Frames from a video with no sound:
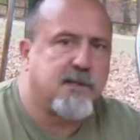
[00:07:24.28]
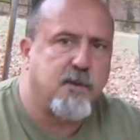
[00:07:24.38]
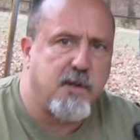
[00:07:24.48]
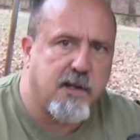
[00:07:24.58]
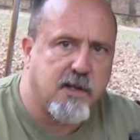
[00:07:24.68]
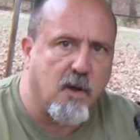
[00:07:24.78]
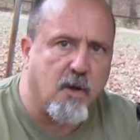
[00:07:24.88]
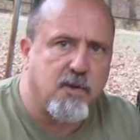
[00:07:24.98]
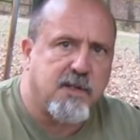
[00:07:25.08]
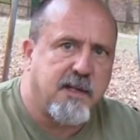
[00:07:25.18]
is when you get the
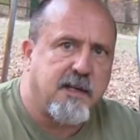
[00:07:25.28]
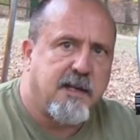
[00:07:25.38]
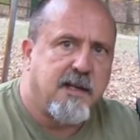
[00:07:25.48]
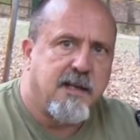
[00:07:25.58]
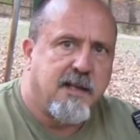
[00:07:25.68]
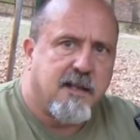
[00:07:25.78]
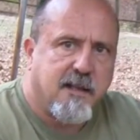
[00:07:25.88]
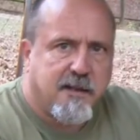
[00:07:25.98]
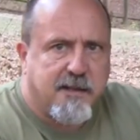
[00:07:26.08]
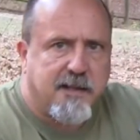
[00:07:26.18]
hose in,
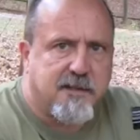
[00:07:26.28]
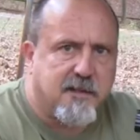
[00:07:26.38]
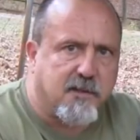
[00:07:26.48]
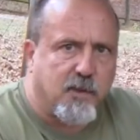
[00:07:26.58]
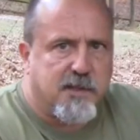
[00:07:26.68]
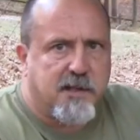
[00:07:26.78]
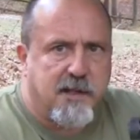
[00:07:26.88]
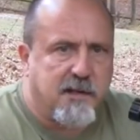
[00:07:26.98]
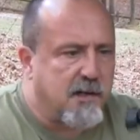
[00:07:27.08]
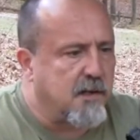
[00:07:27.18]
it tends to twist
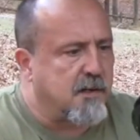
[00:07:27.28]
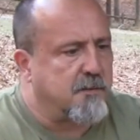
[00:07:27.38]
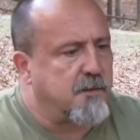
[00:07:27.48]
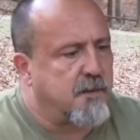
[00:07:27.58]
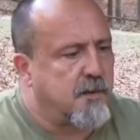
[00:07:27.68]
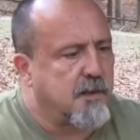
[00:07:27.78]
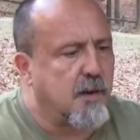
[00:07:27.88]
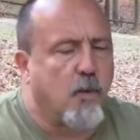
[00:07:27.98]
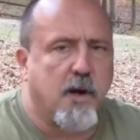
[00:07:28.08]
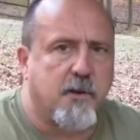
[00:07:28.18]
it and uh,
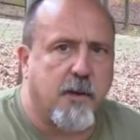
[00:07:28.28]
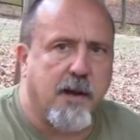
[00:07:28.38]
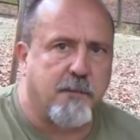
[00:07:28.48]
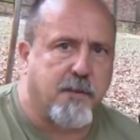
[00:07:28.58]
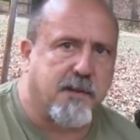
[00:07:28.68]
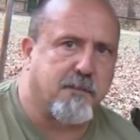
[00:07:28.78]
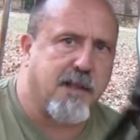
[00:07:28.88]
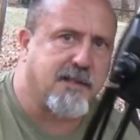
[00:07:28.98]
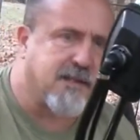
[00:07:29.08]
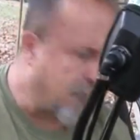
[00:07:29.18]
let water out, but that's